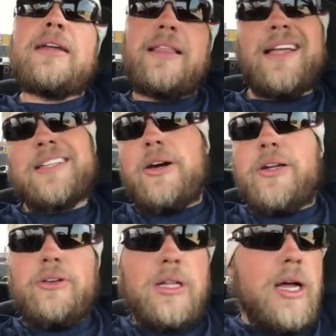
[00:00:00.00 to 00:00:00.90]
that's how I
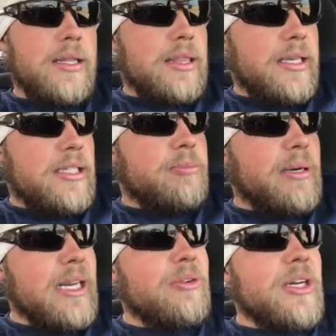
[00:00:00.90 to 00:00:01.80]
do a lot of things.
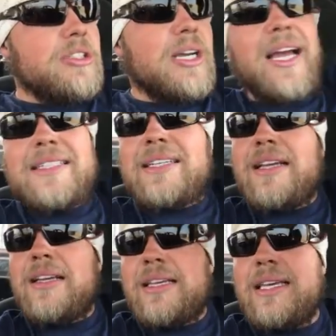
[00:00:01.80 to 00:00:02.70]
But anyways, you guys,
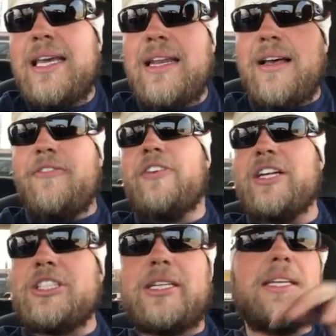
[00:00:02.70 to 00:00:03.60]
get a
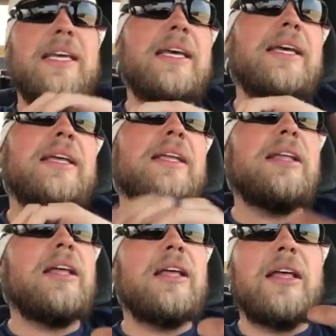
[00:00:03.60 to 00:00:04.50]
vision.
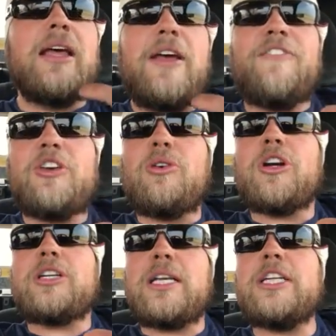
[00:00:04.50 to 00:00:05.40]
If you
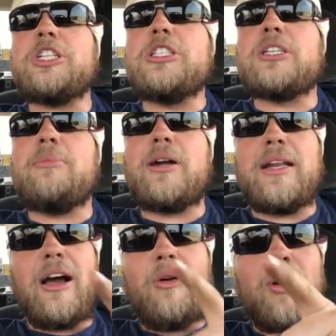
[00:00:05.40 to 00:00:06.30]
are teaching somebody,
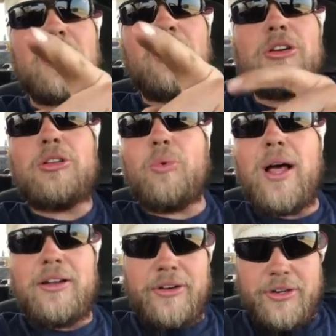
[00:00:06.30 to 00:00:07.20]
now I want to go to the
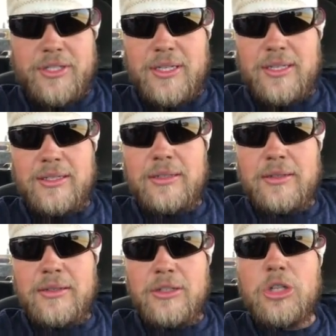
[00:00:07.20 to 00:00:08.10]
welders.
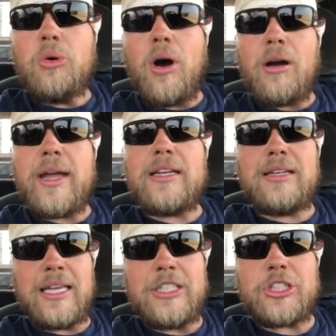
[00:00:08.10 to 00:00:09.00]
You are a
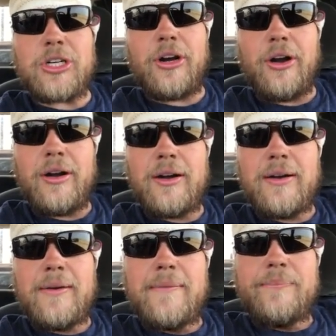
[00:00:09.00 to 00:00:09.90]
teacher.
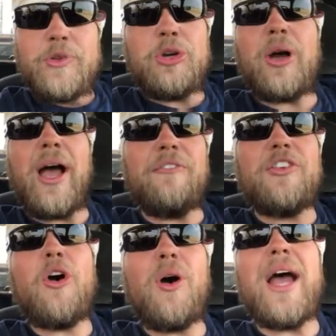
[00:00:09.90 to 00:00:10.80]
You have
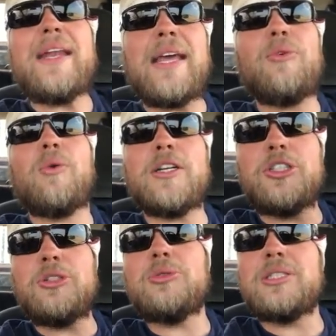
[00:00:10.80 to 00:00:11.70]
no idea
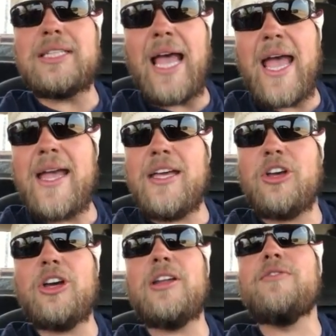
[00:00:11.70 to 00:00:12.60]
what you say
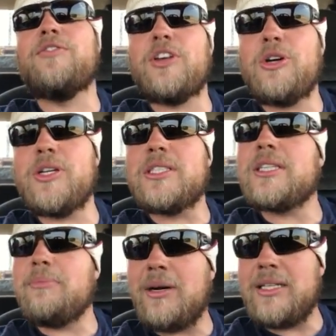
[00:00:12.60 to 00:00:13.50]
could influence
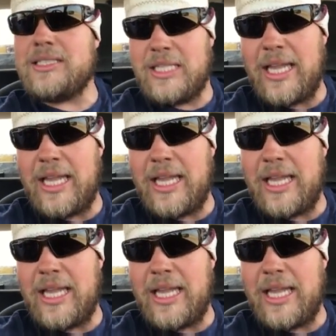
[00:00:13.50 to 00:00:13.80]
somebody's